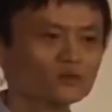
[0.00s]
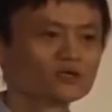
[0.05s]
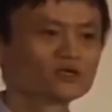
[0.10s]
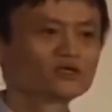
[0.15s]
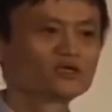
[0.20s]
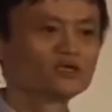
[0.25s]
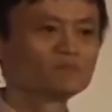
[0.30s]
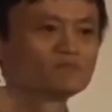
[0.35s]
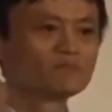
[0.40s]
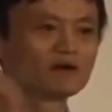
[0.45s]

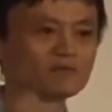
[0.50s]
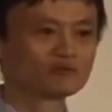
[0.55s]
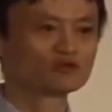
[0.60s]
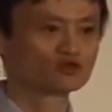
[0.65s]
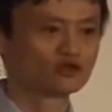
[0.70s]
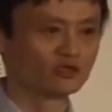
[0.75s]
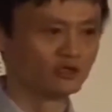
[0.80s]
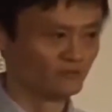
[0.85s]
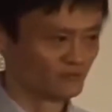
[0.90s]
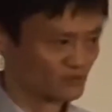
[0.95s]
We keep
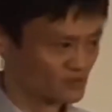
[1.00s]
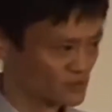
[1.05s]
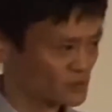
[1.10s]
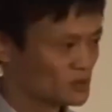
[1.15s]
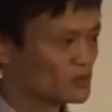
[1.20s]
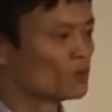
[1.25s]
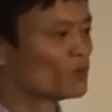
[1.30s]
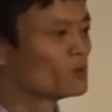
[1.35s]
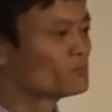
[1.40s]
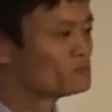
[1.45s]
our
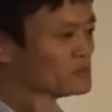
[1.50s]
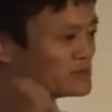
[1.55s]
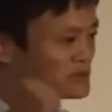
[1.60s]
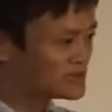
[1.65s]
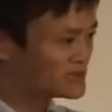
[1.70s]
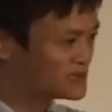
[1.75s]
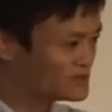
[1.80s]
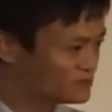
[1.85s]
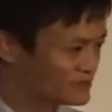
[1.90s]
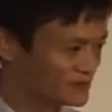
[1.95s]
dreams. We
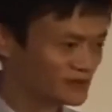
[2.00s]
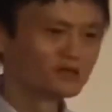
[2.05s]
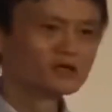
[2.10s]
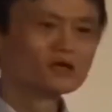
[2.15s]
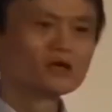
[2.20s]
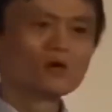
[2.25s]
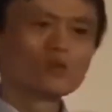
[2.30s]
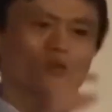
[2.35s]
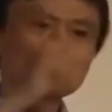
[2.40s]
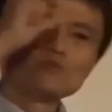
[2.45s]
believe it.
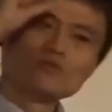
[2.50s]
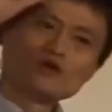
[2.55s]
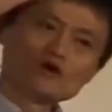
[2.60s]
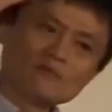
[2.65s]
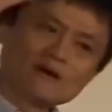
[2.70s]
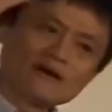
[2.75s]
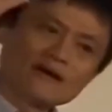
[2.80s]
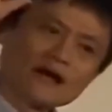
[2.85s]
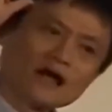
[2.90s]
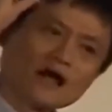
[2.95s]

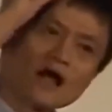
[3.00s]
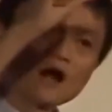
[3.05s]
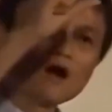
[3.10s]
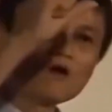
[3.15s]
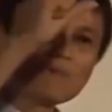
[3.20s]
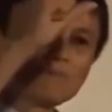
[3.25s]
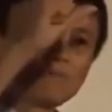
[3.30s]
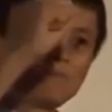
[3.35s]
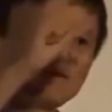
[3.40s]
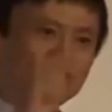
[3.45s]
No matter
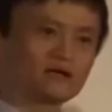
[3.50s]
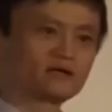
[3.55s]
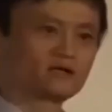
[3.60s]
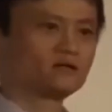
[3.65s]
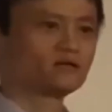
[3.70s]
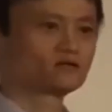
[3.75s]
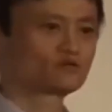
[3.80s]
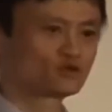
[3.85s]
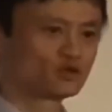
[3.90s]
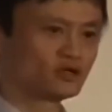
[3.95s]
how big
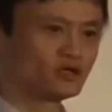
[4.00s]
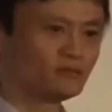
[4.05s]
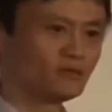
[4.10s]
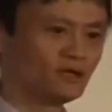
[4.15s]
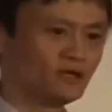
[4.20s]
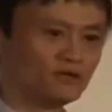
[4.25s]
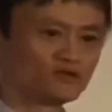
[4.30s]
your dream